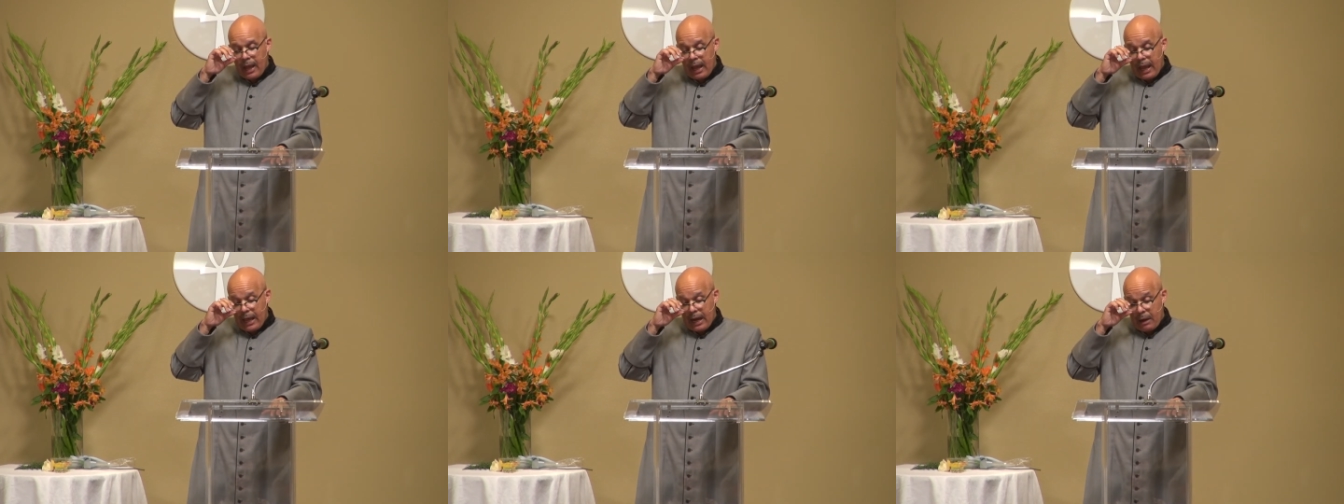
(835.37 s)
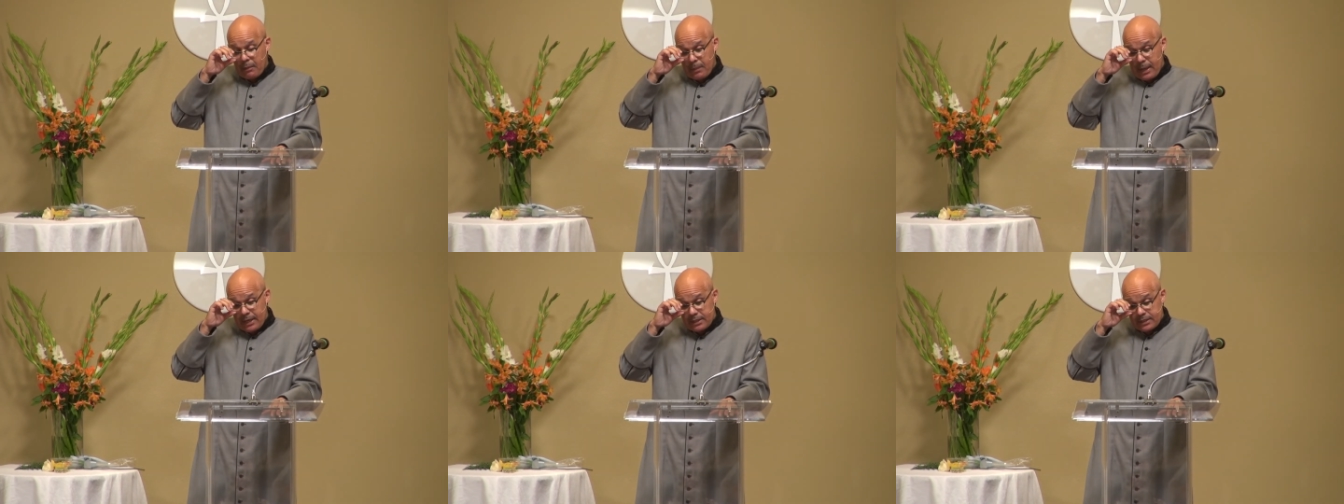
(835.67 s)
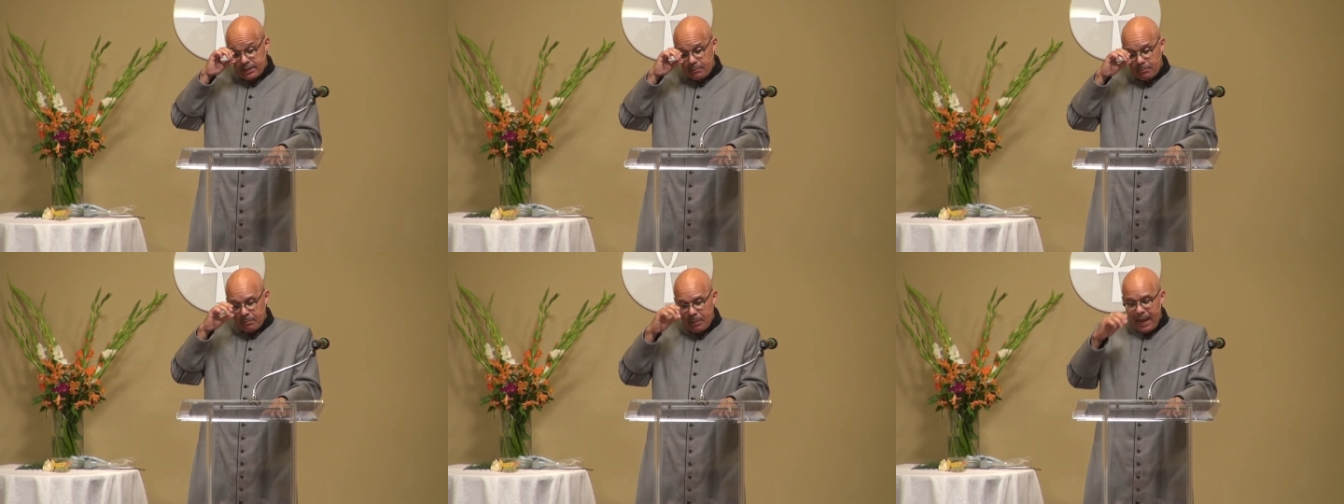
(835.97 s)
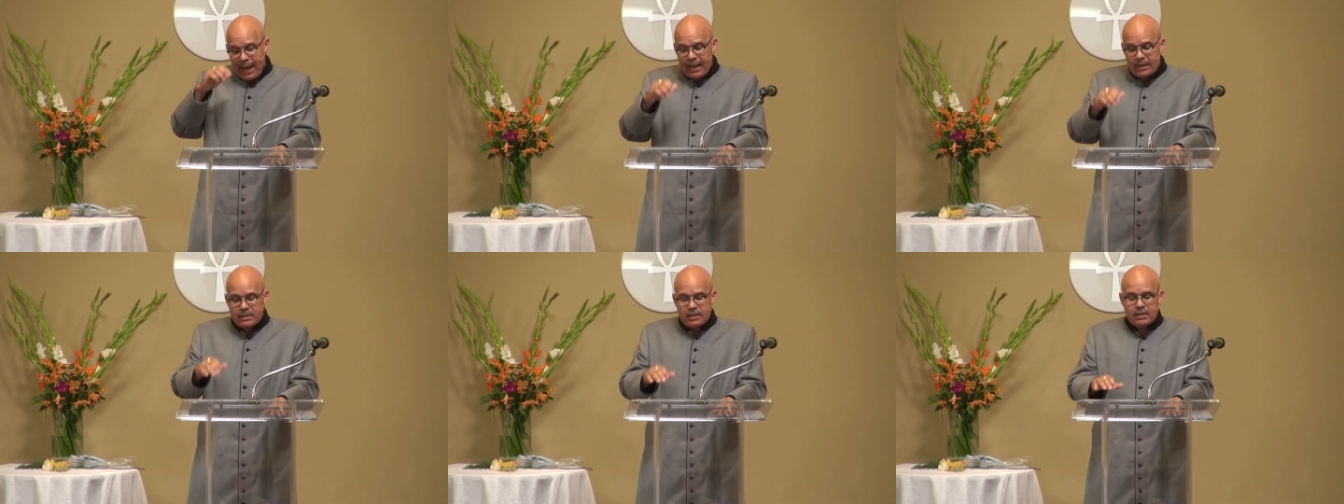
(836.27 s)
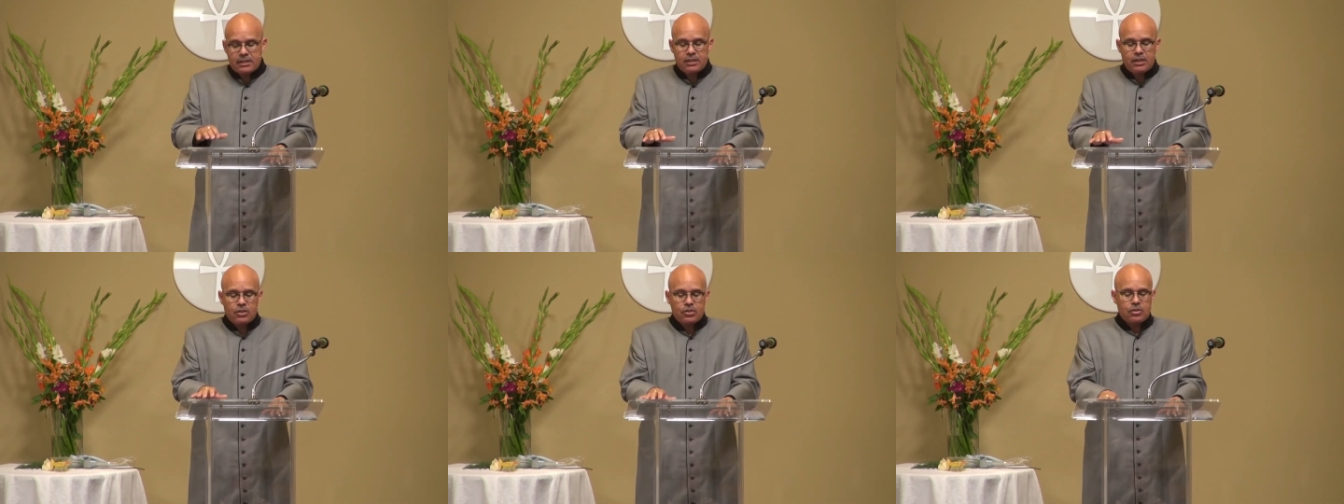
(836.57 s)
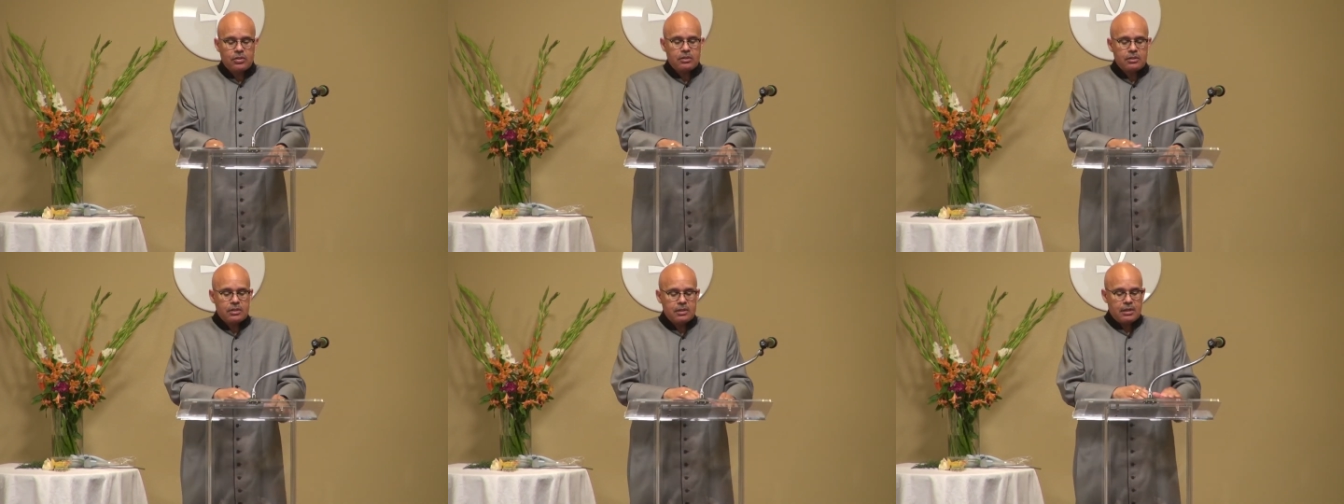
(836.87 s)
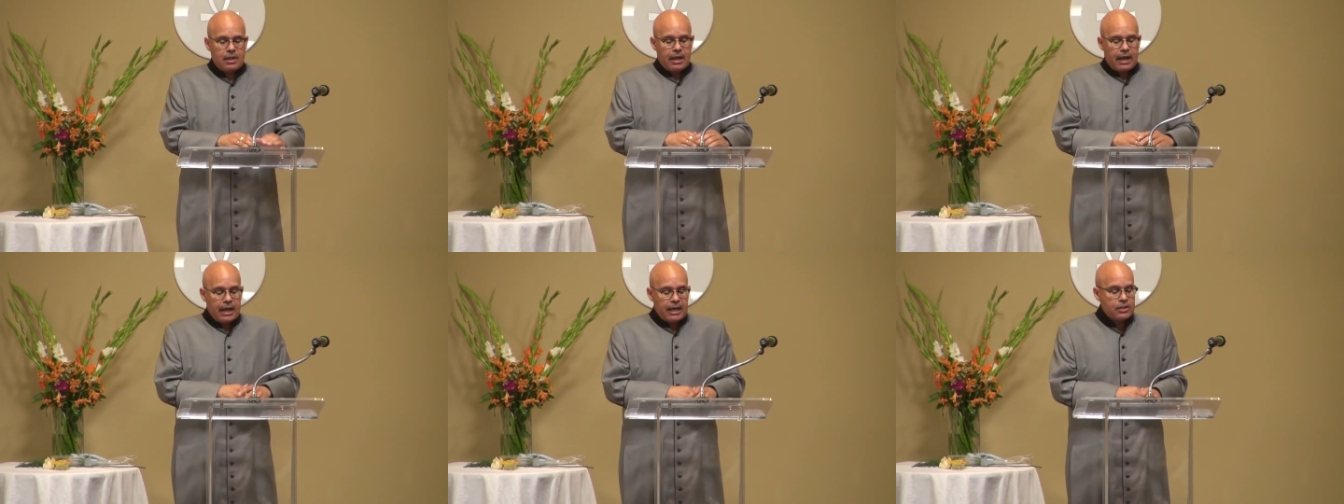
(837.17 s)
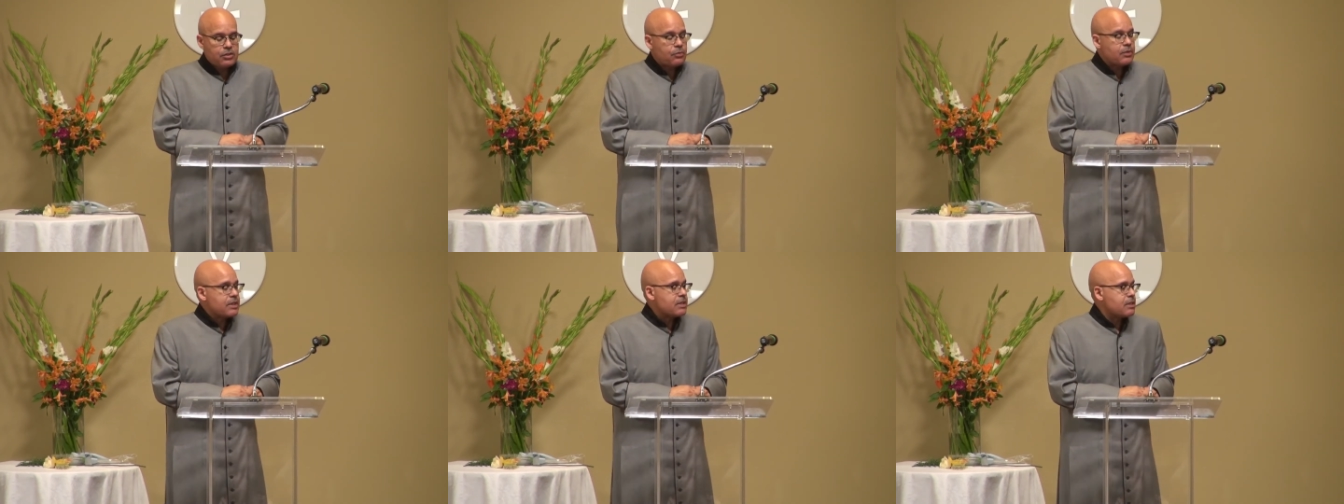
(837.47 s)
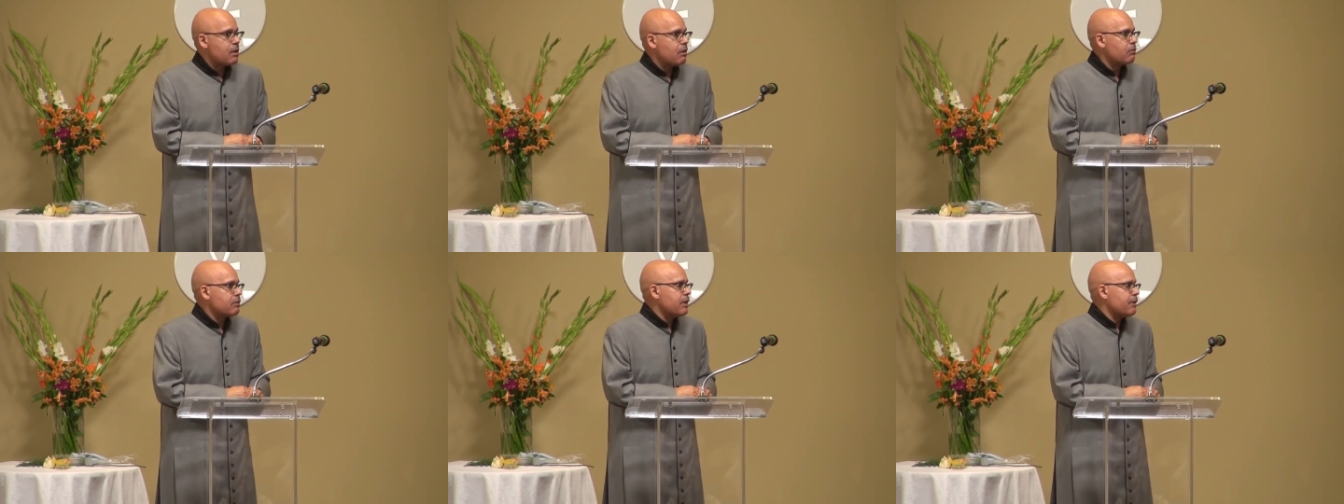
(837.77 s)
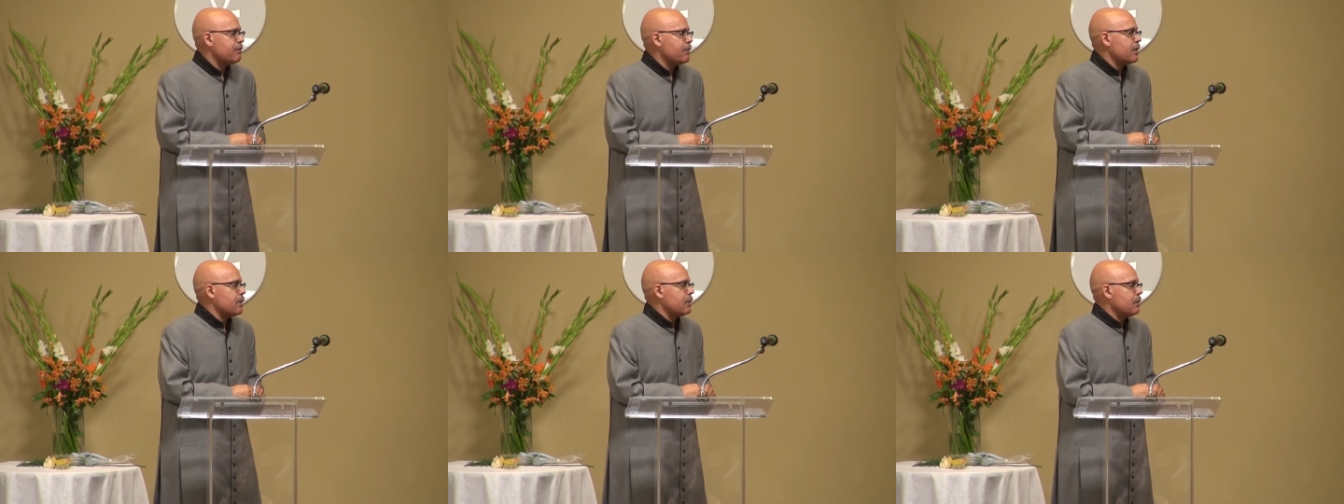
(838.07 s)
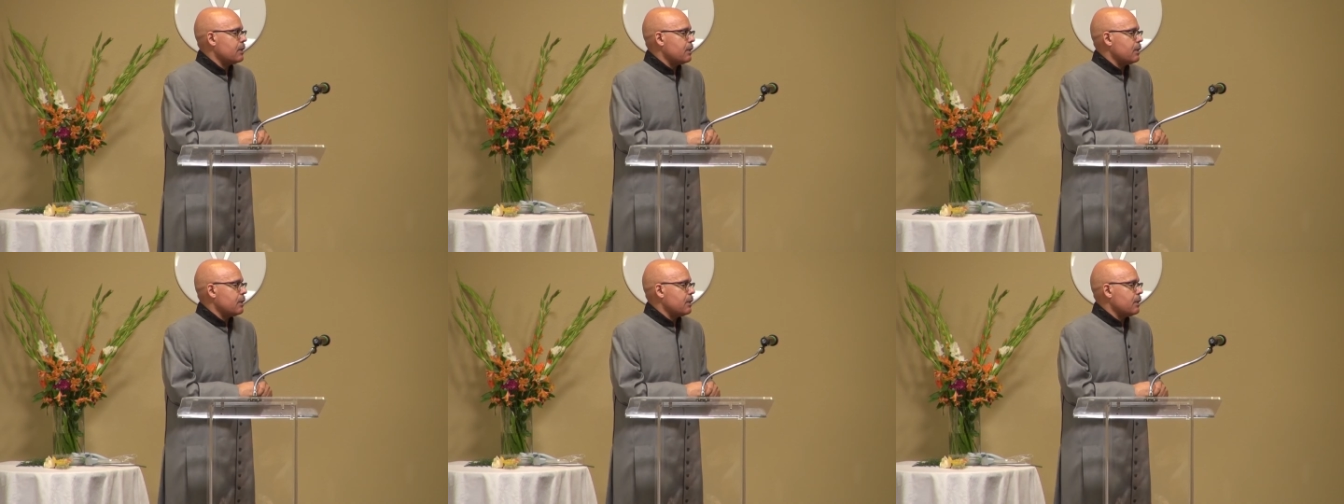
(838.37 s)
and I made some bad decisions as a result of it,